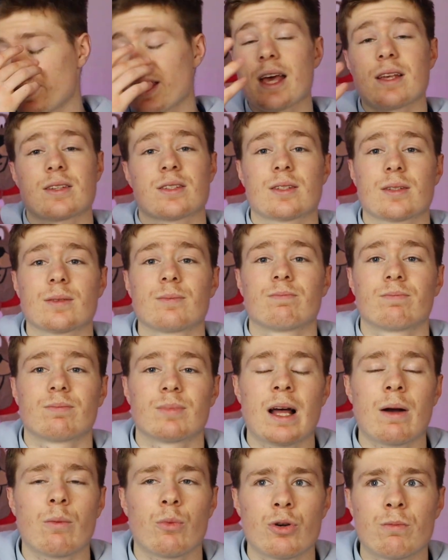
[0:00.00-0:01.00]
Yes,
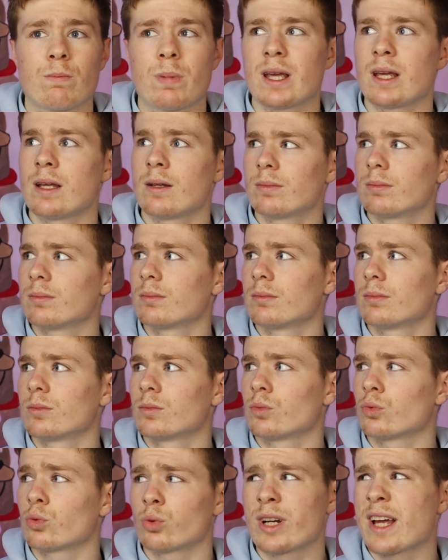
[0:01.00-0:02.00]
that would be
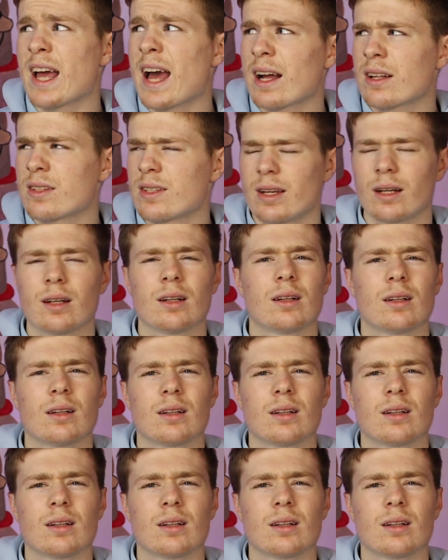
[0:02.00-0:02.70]
reacting,